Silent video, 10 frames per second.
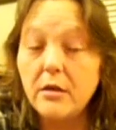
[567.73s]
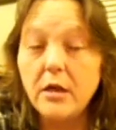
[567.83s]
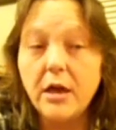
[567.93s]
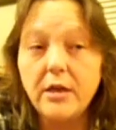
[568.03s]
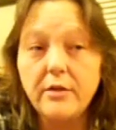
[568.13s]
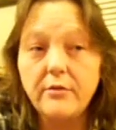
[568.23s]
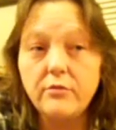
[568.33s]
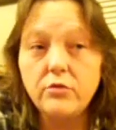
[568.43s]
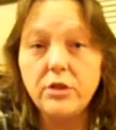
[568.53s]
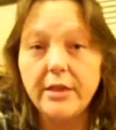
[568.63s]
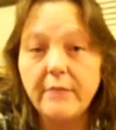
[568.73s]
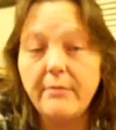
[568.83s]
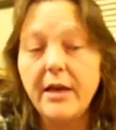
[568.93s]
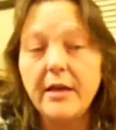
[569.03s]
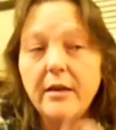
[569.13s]
I have really cut
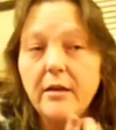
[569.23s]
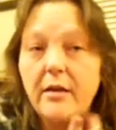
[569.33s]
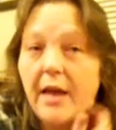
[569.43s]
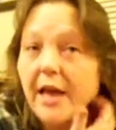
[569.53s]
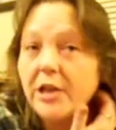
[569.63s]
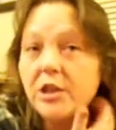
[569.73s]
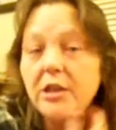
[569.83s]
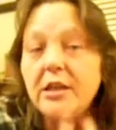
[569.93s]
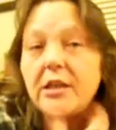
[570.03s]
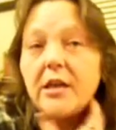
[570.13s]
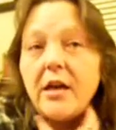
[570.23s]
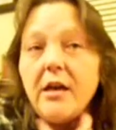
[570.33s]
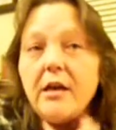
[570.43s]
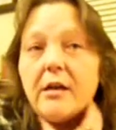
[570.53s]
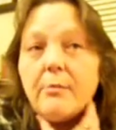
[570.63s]
back and actually
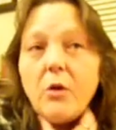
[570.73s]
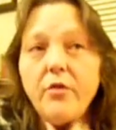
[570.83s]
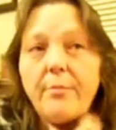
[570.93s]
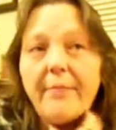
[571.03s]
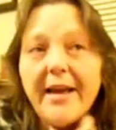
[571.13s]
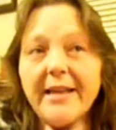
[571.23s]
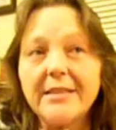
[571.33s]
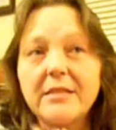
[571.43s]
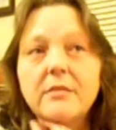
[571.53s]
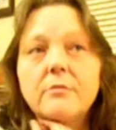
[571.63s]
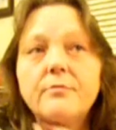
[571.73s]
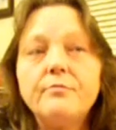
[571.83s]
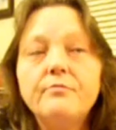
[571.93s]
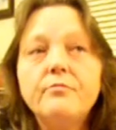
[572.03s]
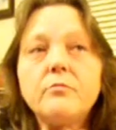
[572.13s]
um, over the past,
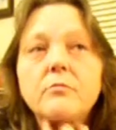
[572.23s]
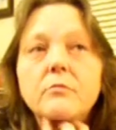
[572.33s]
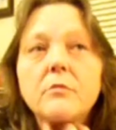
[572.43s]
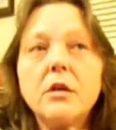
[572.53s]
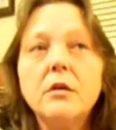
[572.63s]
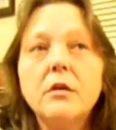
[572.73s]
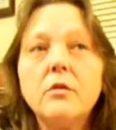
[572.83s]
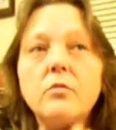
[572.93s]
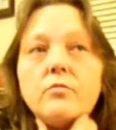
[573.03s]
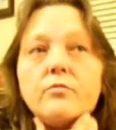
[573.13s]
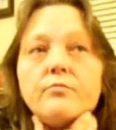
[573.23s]
I don't know,